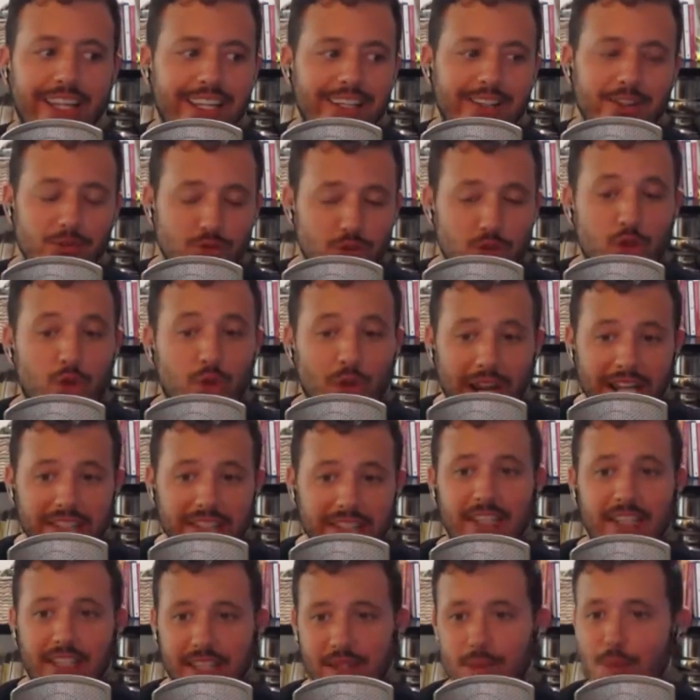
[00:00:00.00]

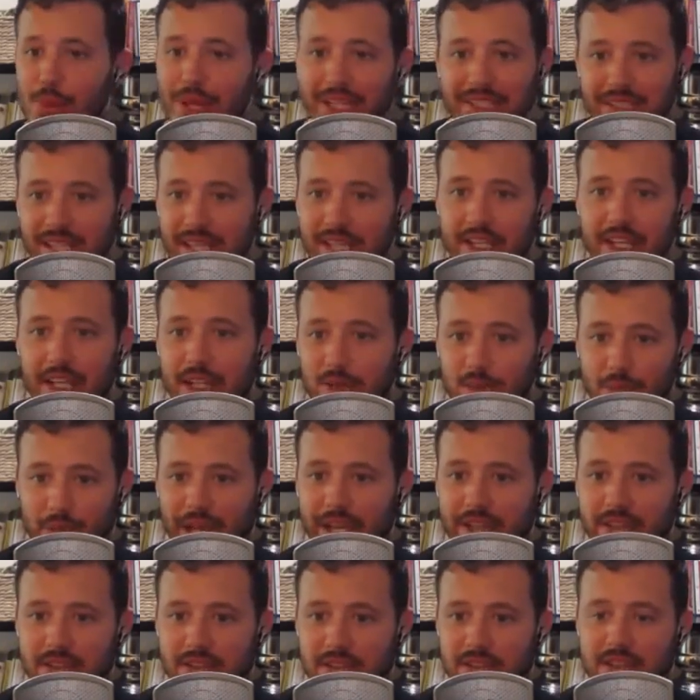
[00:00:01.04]
drastically mishitting
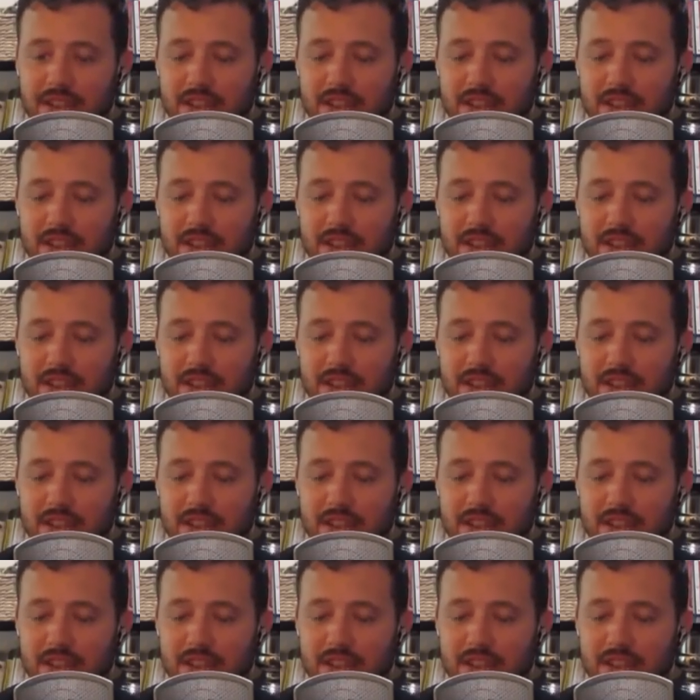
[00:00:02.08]
passes and